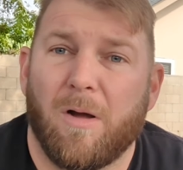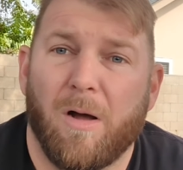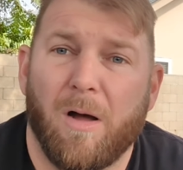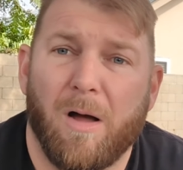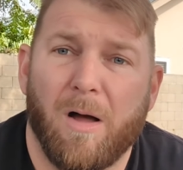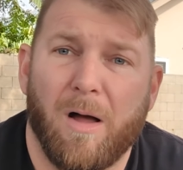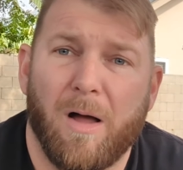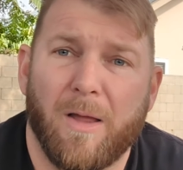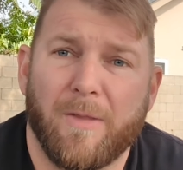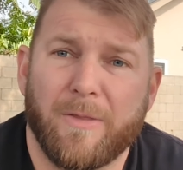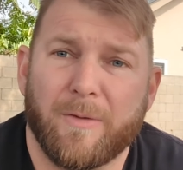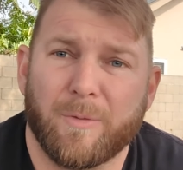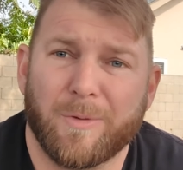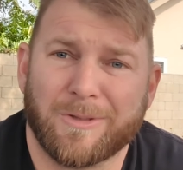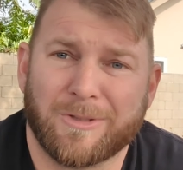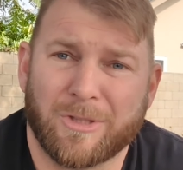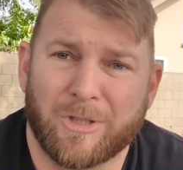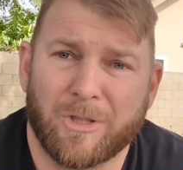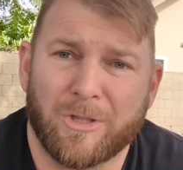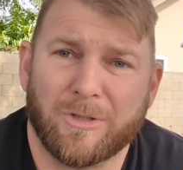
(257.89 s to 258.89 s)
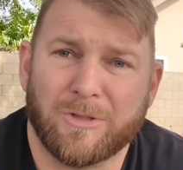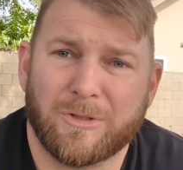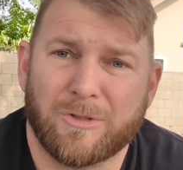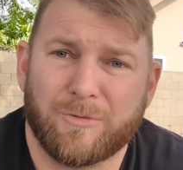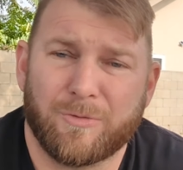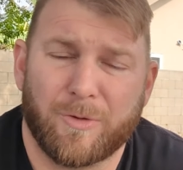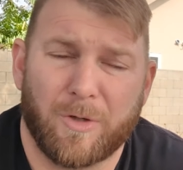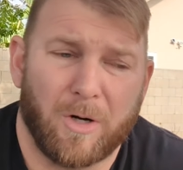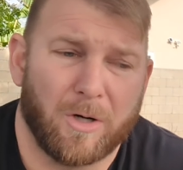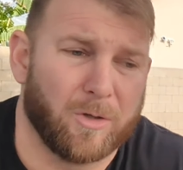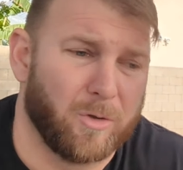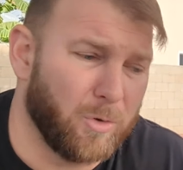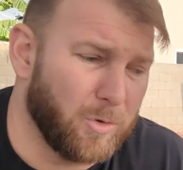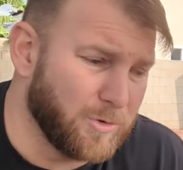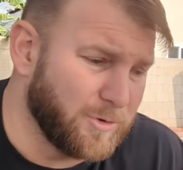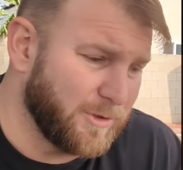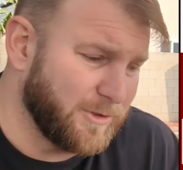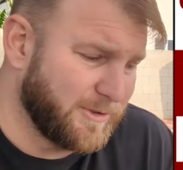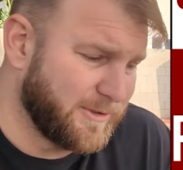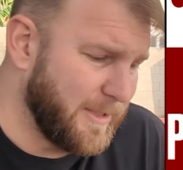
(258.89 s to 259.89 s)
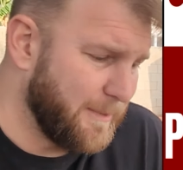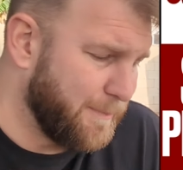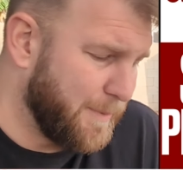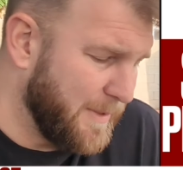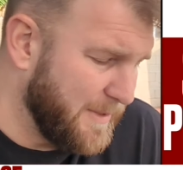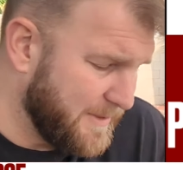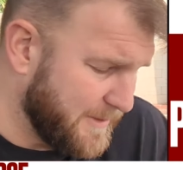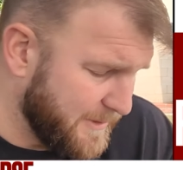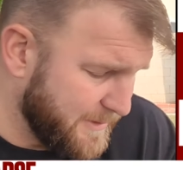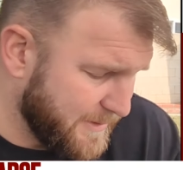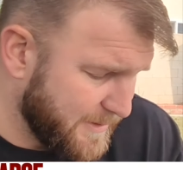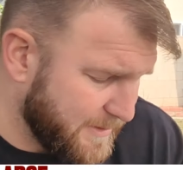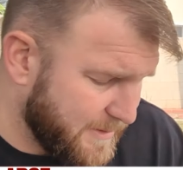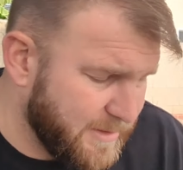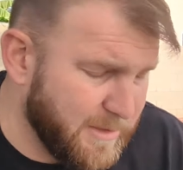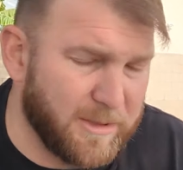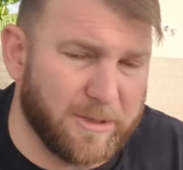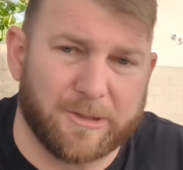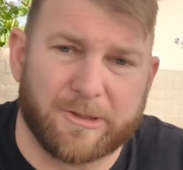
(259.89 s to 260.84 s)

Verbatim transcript: on the returns for our goals on set pieces this year.